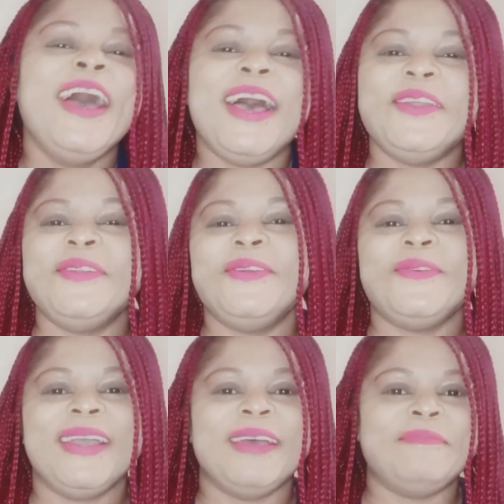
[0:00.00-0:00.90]
I don't know
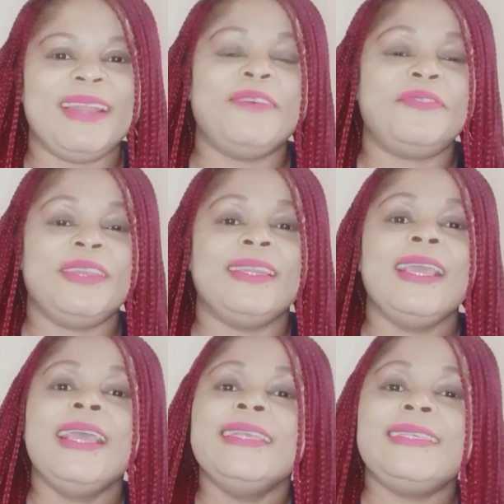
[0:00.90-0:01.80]
why I'm laughing.
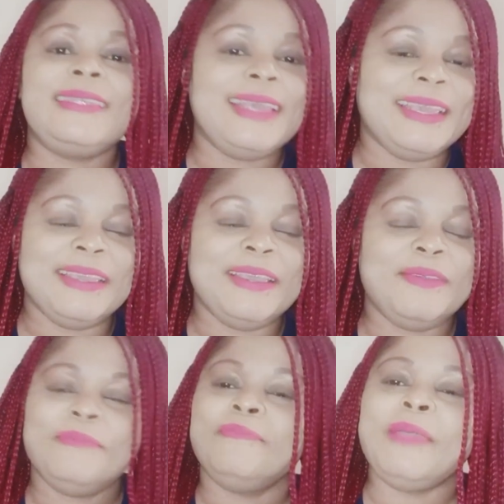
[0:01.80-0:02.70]
See,
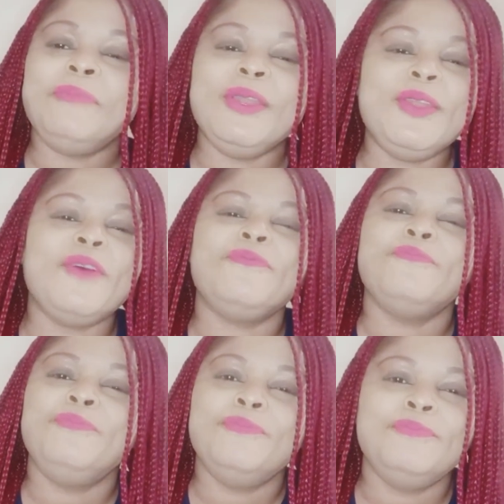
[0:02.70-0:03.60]
my beloved
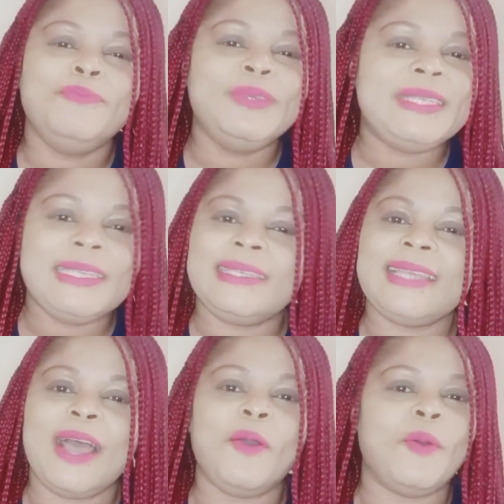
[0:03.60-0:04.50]

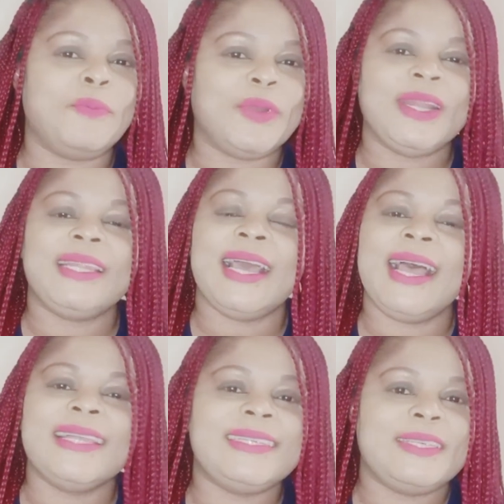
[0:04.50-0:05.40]
sister or brother that
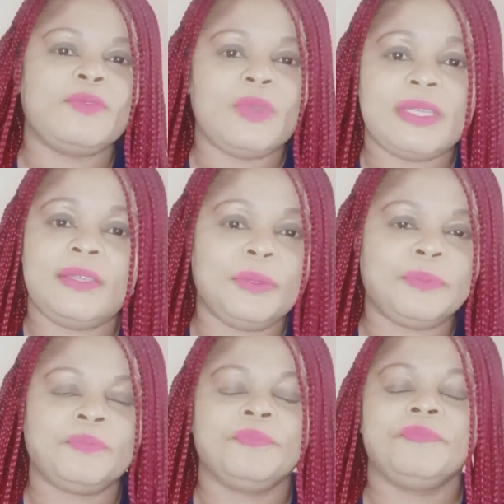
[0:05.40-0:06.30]
asked this question,